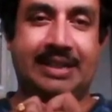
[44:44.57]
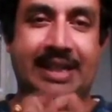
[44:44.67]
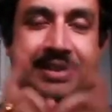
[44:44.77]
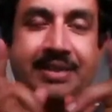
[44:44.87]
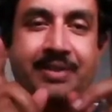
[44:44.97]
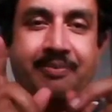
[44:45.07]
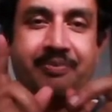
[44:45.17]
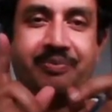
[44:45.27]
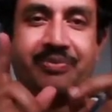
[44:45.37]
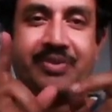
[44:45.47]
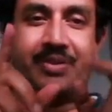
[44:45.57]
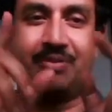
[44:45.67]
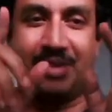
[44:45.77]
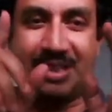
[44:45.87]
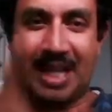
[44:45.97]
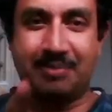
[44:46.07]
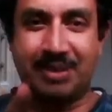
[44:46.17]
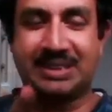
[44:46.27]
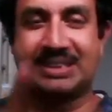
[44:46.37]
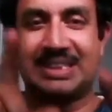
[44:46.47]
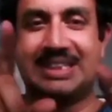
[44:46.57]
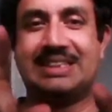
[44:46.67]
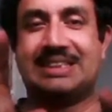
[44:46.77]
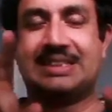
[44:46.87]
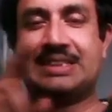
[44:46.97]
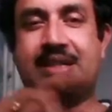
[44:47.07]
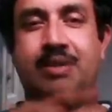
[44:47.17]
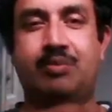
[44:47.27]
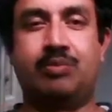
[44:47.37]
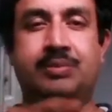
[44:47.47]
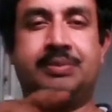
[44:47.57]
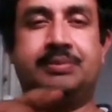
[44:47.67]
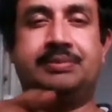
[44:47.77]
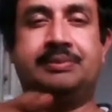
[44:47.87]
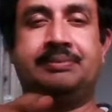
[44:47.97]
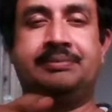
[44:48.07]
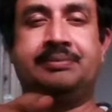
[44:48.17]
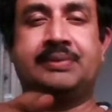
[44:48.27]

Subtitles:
Then what happens mm,